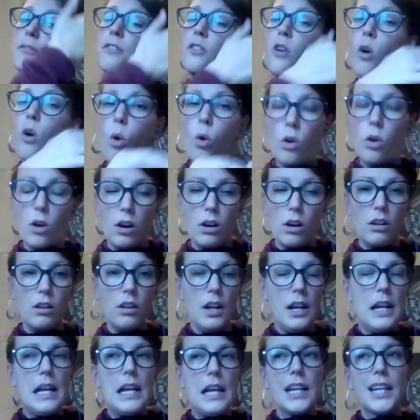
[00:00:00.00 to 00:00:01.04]
of coral,
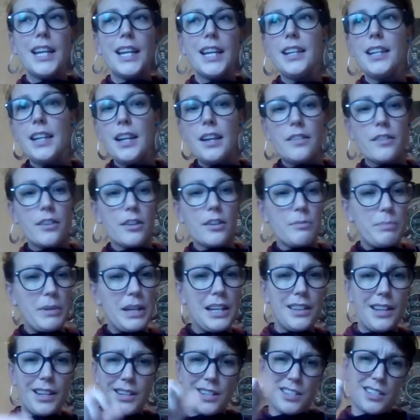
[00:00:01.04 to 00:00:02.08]
can either
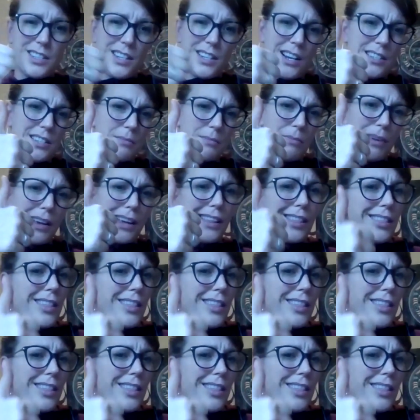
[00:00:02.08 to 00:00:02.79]
be like the size of my